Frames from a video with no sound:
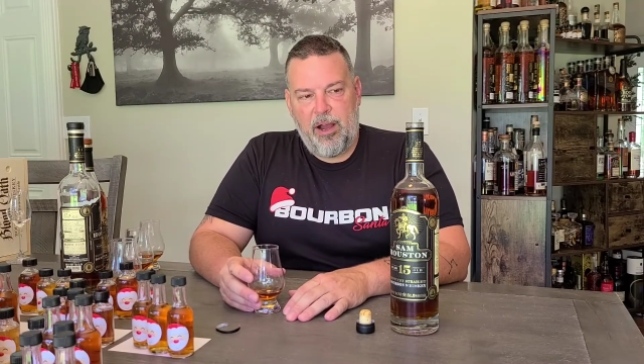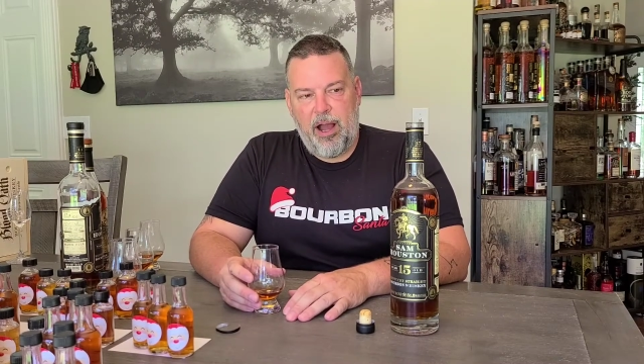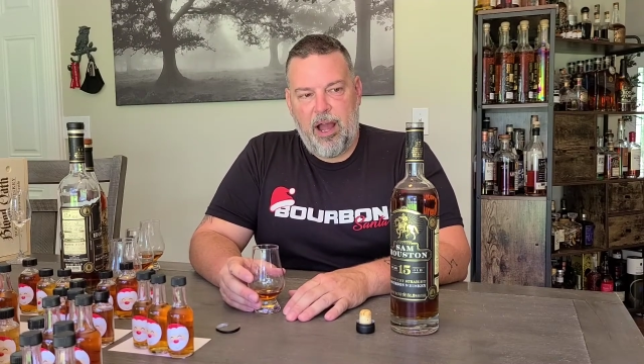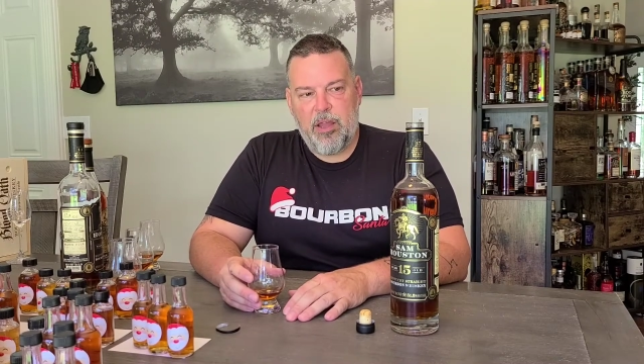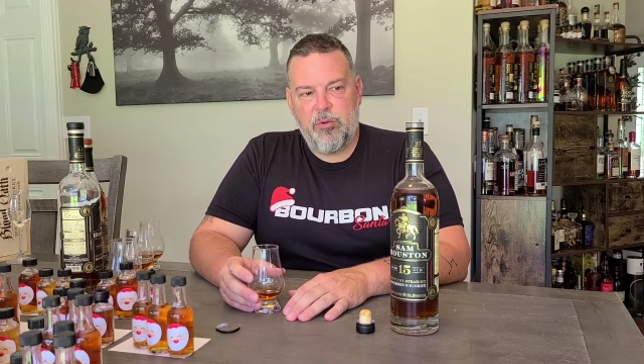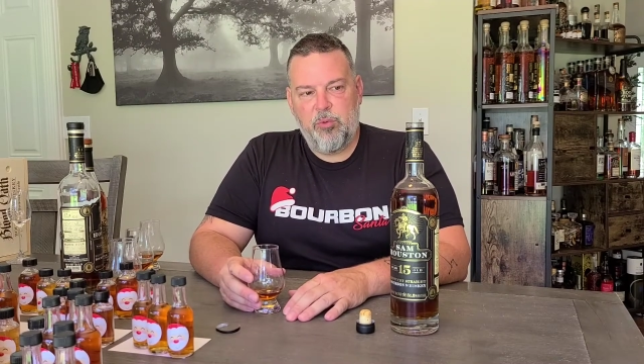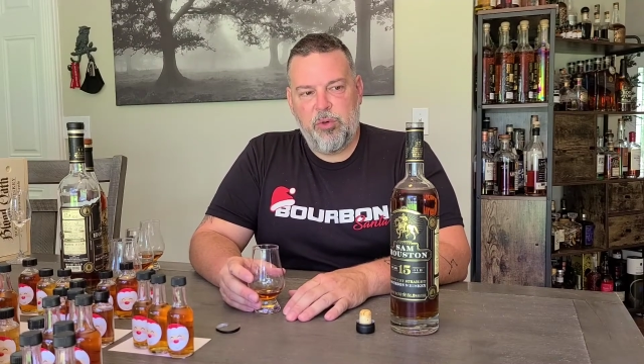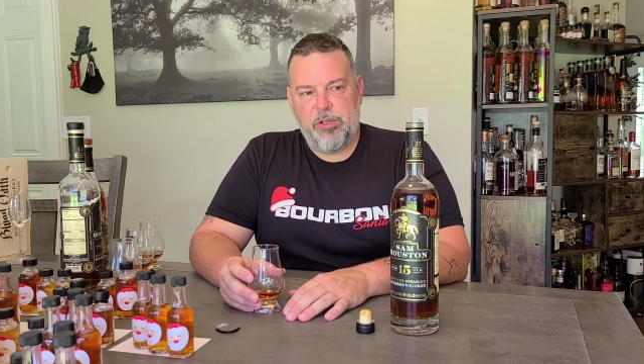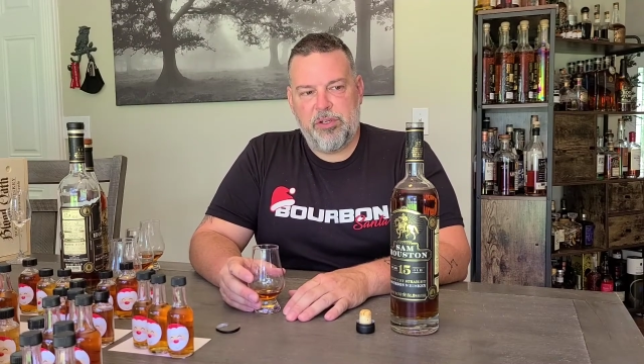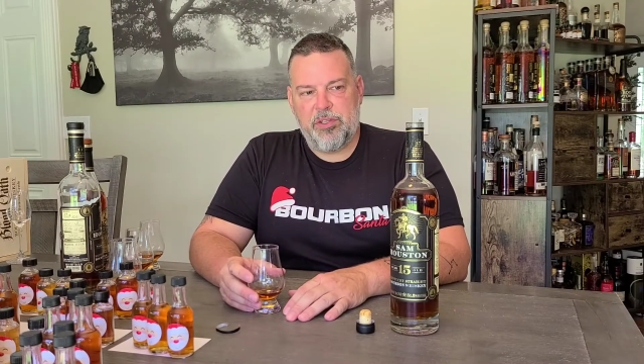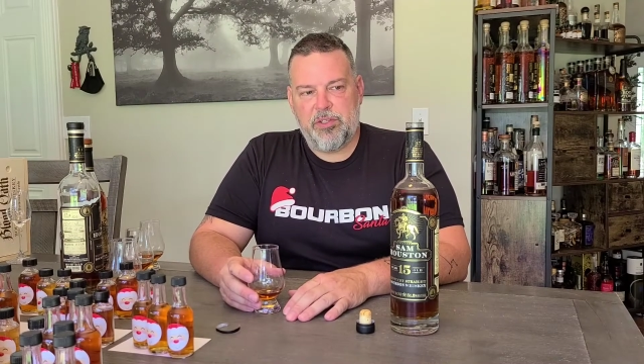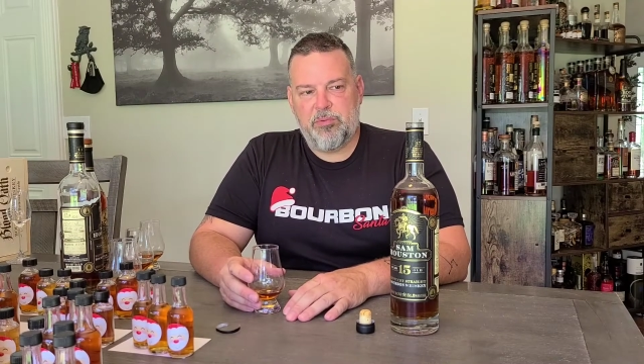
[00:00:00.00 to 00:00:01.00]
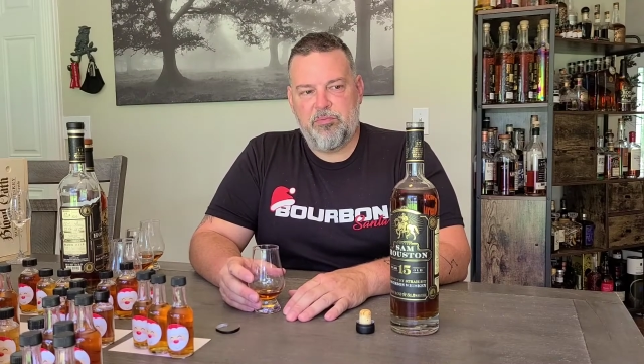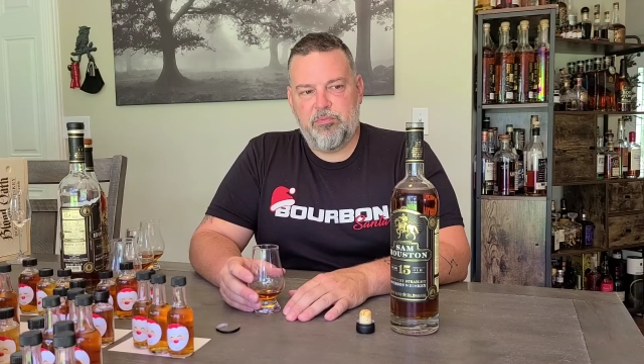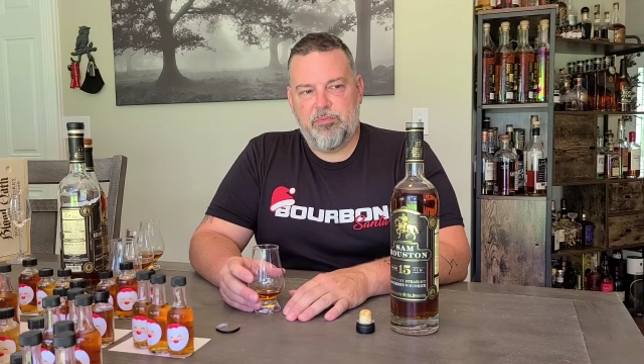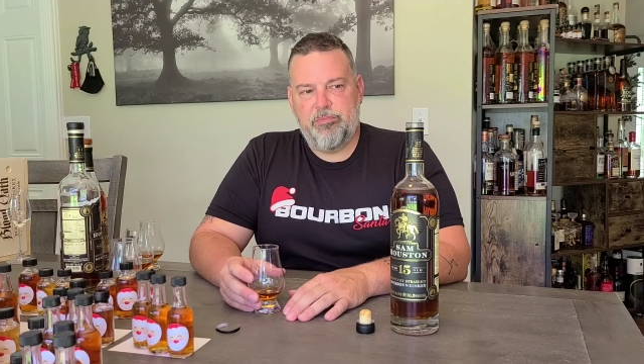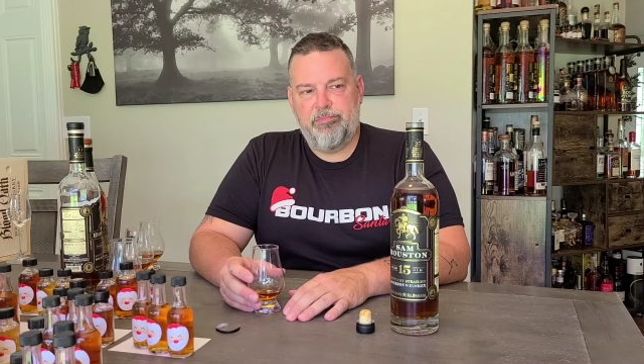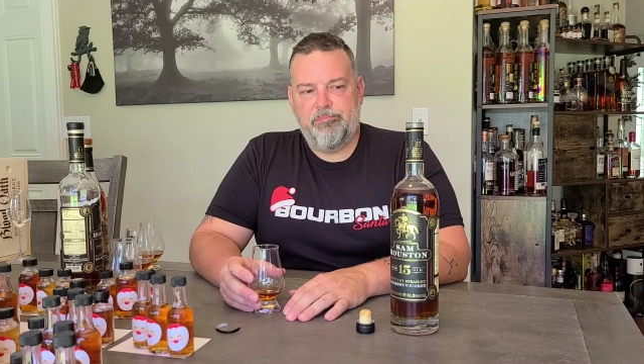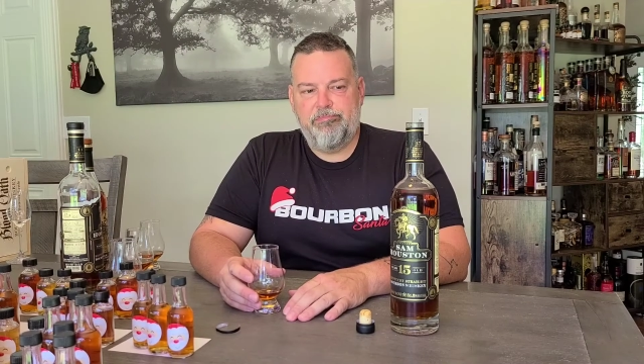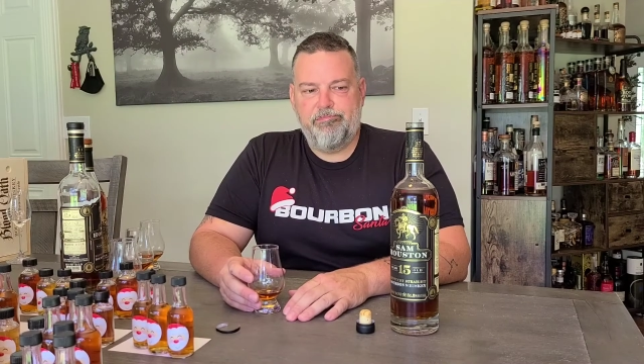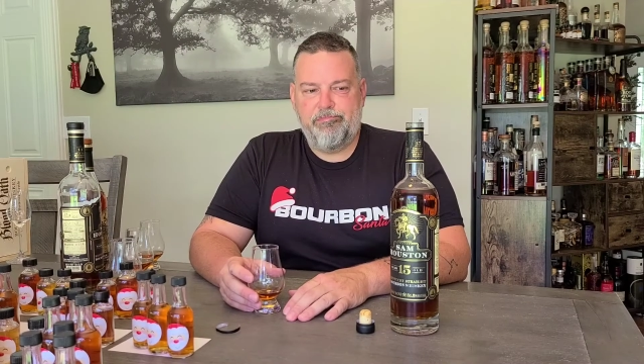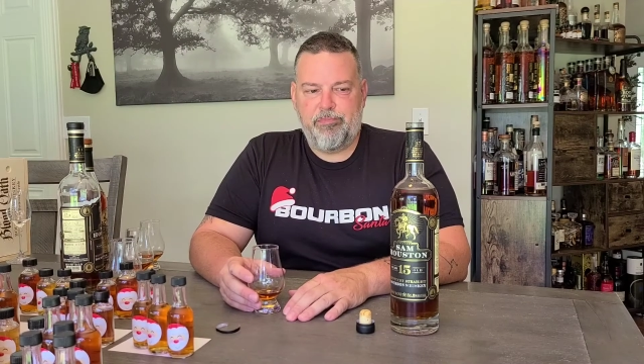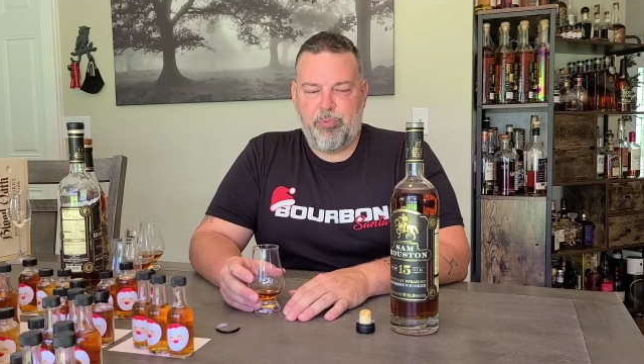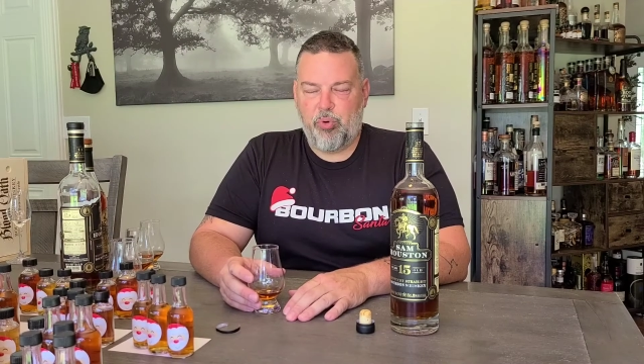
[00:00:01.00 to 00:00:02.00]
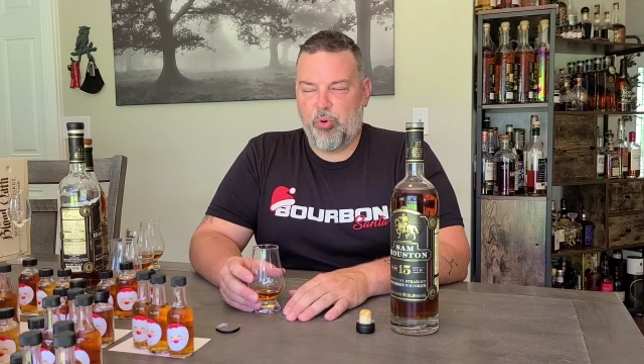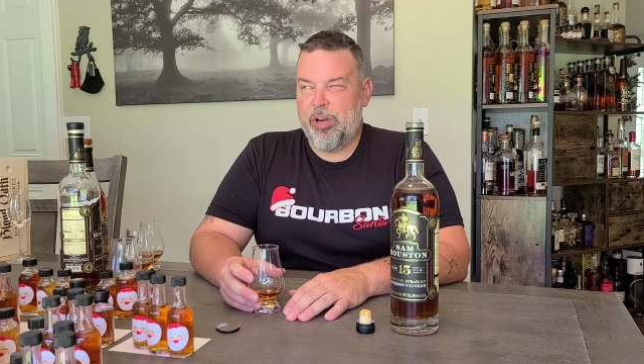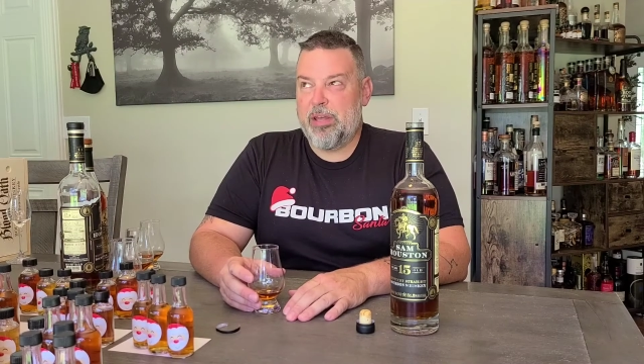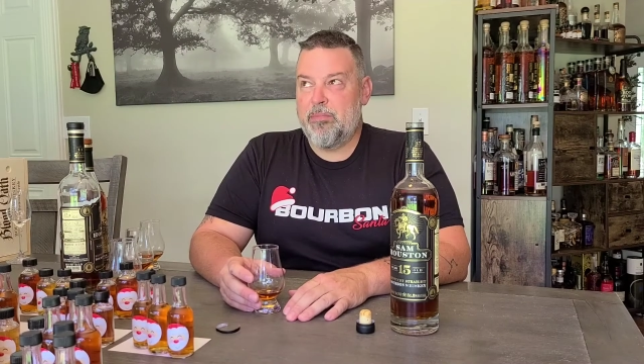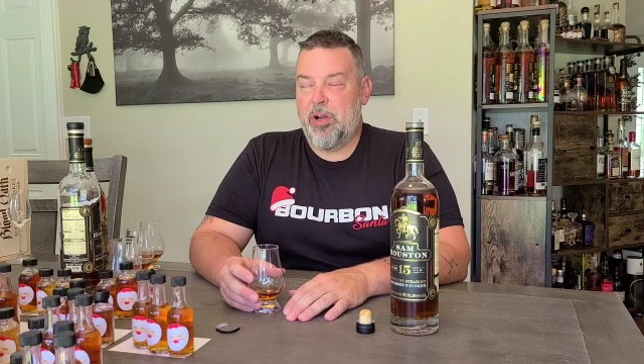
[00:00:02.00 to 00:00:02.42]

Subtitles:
I was pretty